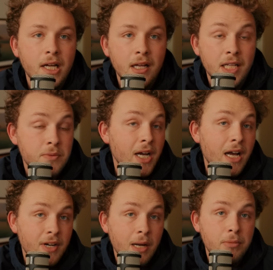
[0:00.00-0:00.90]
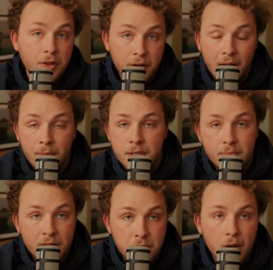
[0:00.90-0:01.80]
Uh, that's why I have a couple other cameras to
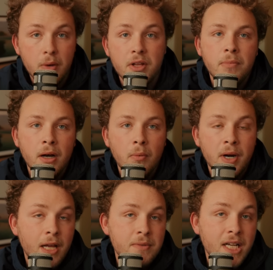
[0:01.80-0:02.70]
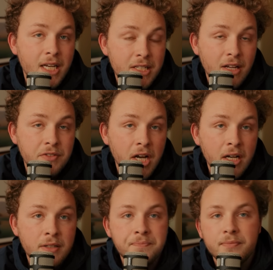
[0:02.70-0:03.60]
mess around with. But when it comes to getting stuff
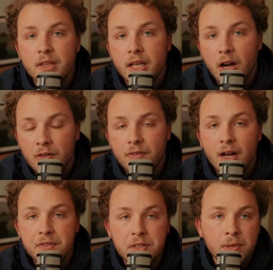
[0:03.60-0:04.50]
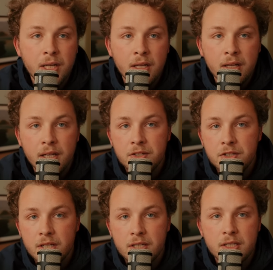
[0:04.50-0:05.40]
done, the R five to me is
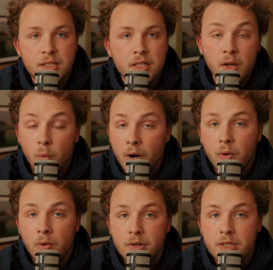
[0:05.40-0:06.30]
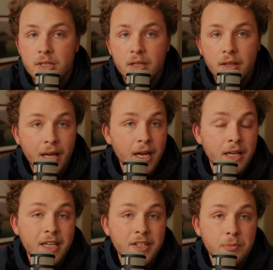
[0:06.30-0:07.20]
just the workhorse that I
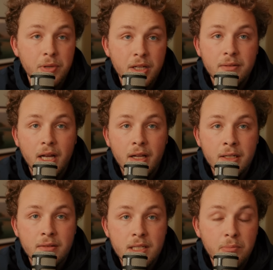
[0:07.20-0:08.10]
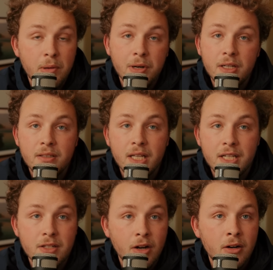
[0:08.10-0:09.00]
need it to be. And simply put,
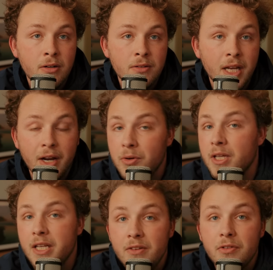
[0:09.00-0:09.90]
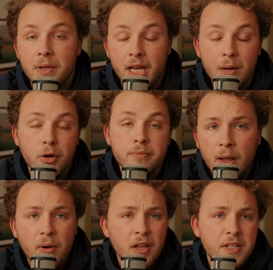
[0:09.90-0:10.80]
that's all that I really need from the camera.
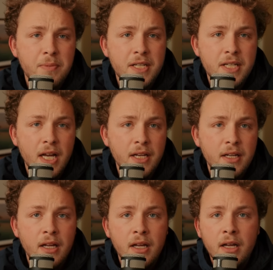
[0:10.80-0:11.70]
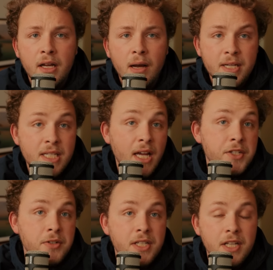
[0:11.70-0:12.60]
Now, with all this being said, I'm excited
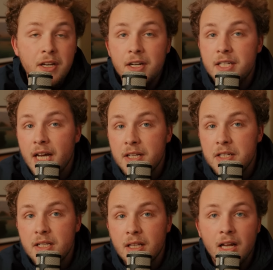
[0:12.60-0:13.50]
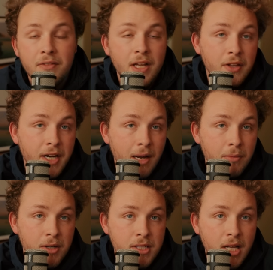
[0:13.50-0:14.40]
to continue to test a lot of the other
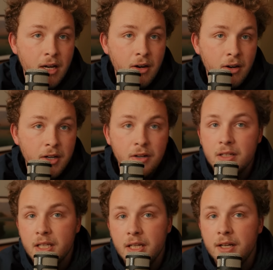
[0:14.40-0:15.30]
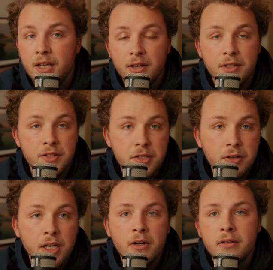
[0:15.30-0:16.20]
cameras that are currently here in the
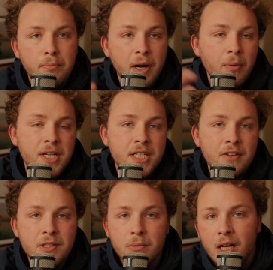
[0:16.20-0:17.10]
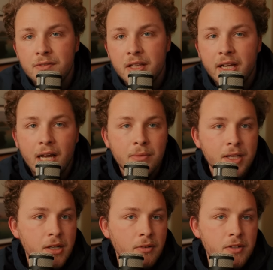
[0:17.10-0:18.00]
studio, but I wanted to give some love to the camera
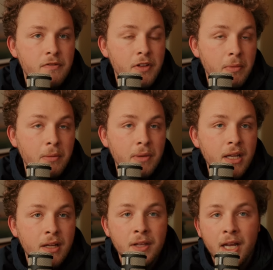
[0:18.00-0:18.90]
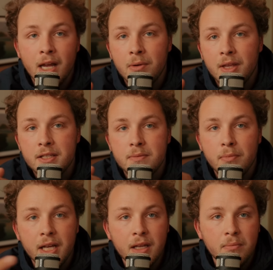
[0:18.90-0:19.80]
that's always filming me and the camera that's
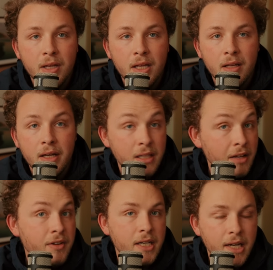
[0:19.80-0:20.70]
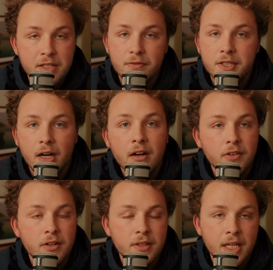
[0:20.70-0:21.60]
making me a living as a
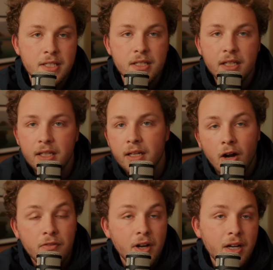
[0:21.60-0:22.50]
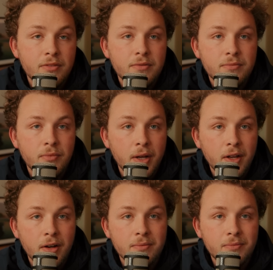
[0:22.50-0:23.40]
photographer, and that's the R five right
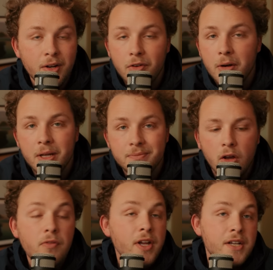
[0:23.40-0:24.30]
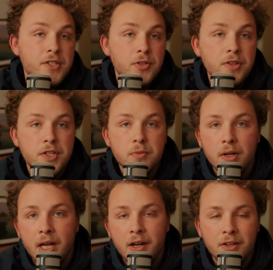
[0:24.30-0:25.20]
there, right in front of me. Hopefully you guys enjoyed this
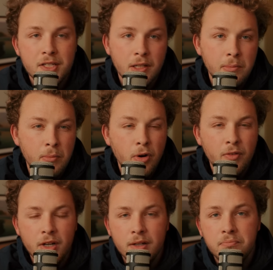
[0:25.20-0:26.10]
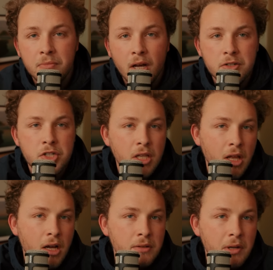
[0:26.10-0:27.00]
one. I know this is a little bit more of a
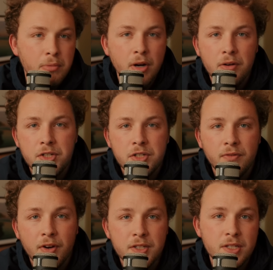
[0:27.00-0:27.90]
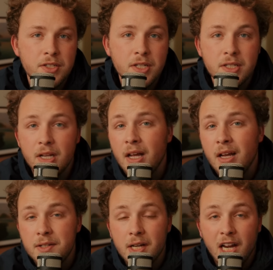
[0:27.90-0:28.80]
nonchalant approach versus just
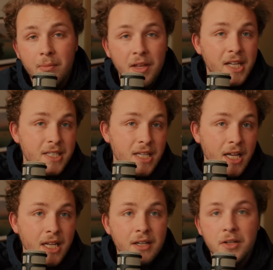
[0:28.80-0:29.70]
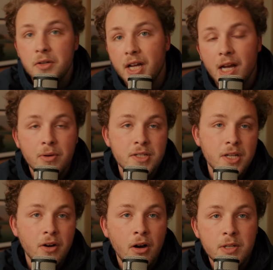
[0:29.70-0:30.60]
talking about the exciting new cameras
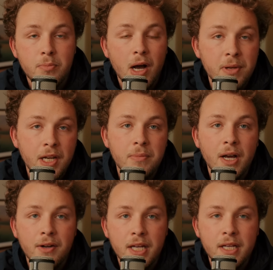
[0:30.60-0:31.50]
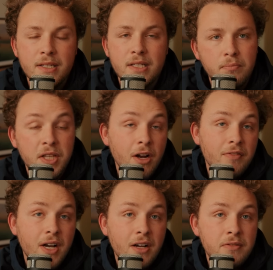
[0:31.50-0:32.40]
that are always popping up nowadays, but the R
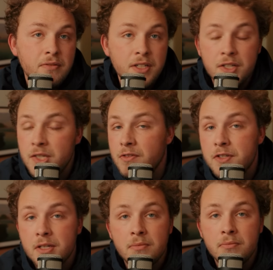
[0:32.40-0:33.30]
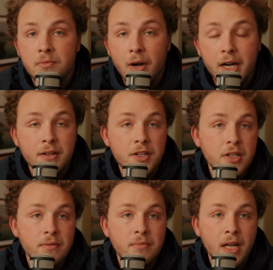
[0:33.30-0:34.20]
five, it deserves some
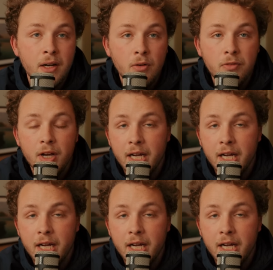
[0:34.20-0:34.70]
recognition, and hopefully